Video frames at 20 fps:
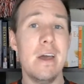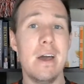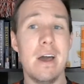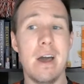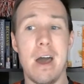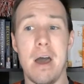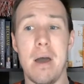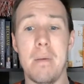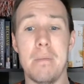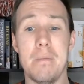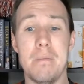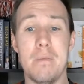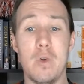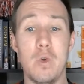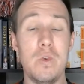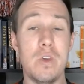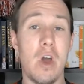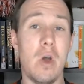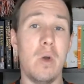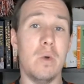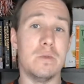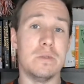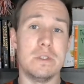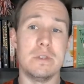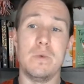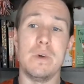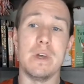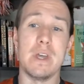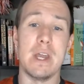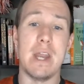who knows
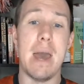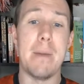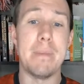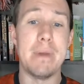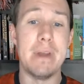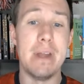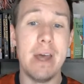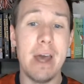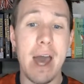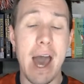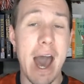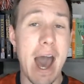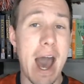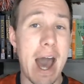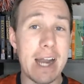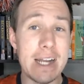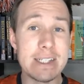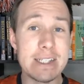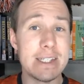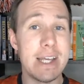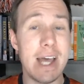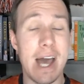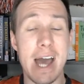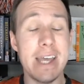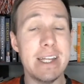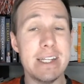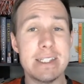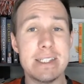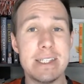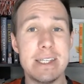what could happen. Honestly, I
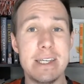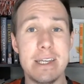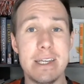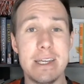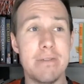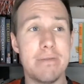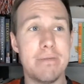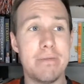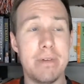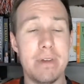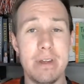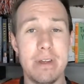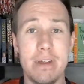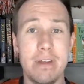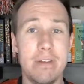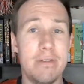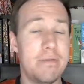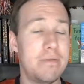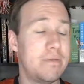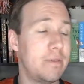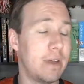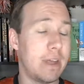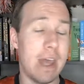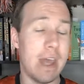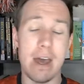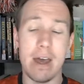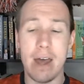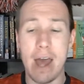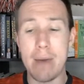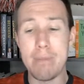can see if
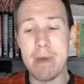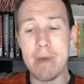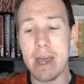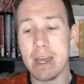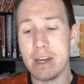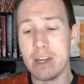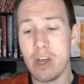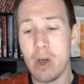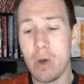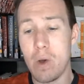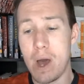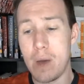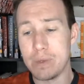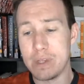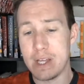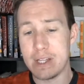I'm not going to go on with